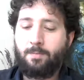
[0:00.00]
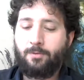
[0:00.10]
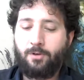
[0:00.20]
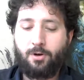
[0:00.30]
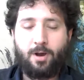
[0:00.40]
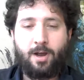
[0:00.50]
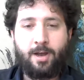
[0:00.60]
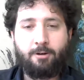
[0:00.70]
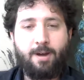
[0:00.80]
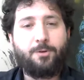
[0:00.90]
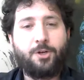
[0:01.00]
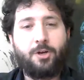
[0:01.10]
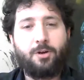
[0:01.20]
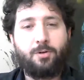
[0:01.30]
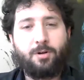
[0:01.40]
So I grabbed
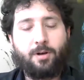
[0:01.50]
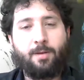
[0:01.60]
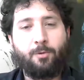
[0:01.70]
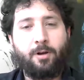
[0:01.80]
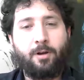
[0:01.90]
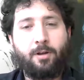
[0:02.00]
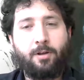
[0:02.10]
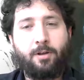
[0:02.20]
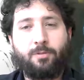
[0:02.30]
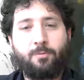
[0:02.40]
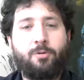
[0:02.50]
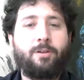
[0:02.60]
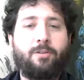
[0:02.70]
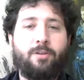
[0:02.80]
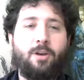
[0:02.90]
Joe, and we're going to do some
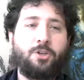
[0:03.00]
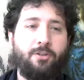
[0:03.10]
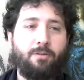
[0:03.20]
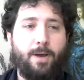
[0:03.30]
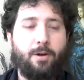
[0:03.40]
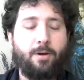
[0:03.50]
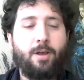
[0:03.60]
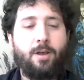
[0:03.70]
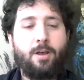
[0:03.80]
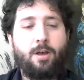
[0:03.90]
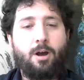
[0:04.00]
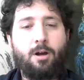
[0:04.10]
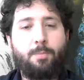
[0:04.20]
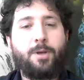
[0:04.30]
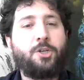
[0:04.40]
quick discussions about
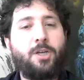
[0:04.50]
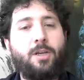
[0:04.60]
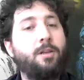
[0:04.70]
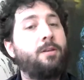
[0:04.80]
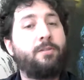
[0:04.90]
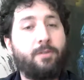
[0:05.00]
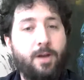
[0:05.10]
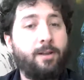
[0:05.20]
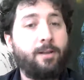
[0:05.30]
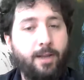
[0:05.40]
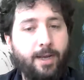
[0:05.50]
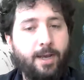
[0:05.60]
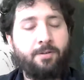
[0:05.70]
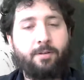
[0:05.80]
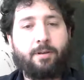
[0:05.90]
RPG design and
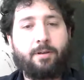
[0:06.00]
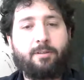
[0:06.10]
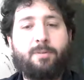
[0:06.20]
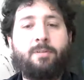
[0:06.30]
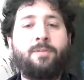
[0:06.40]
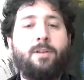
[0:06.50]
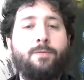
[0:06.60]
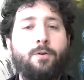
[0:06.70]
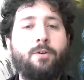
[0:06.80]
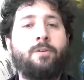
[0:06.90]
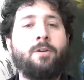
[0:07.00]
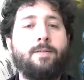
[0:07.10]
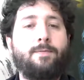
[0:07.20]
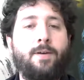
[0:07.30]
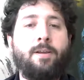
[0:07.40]
layout, specifically focusing on
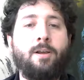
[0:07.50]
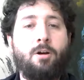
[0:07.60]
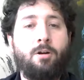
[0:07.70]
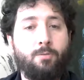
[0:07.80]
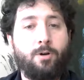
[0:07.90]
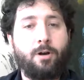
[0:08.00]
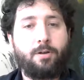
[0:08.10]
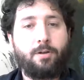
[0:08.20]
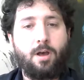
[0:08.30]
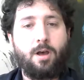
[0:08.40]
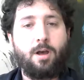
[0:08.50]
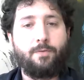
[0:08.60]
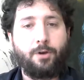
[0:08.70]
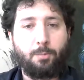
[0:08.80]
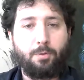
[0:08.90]
finding artwork
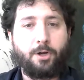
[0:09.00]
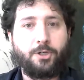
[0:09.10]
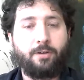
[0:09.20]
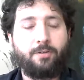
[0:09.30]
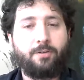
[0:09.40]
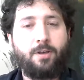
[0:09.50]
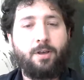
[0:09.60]
for your projects.